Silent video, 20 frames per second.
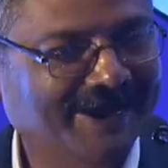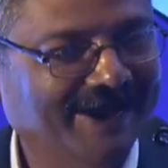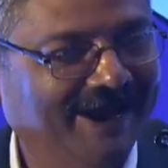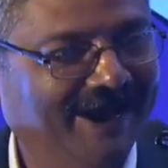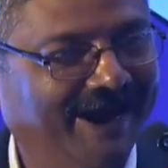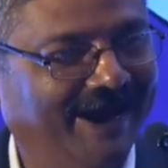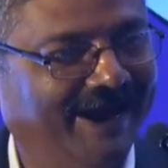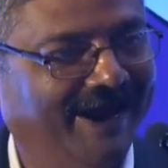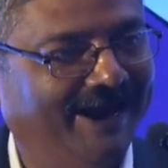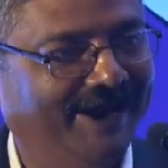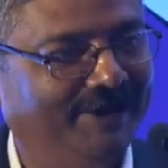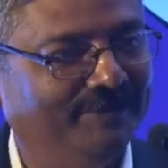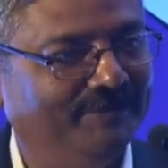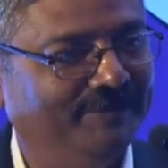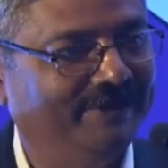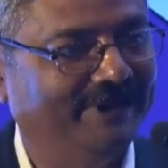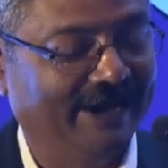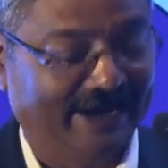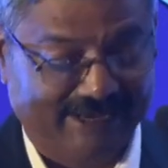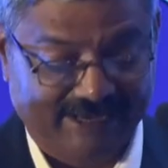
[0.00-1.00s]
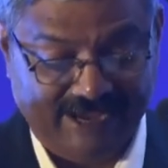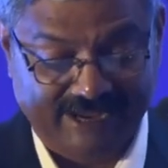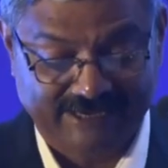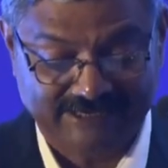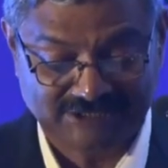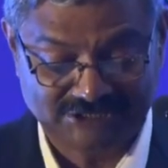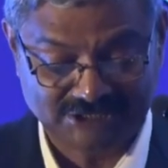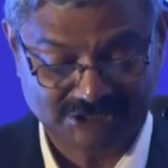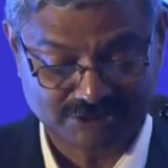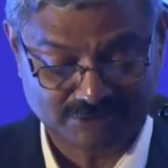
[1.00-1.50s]
I
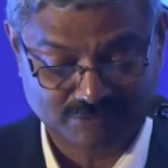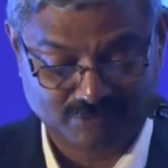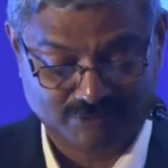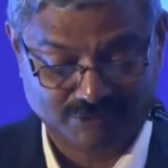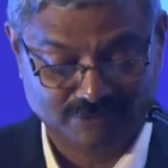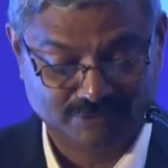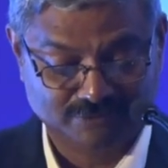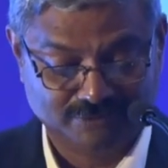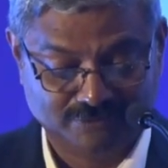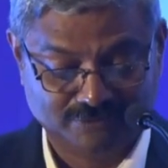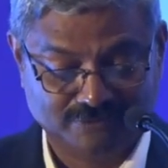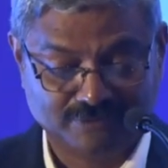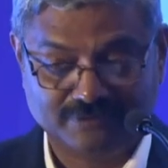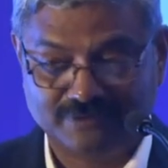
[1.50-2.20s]
just want to,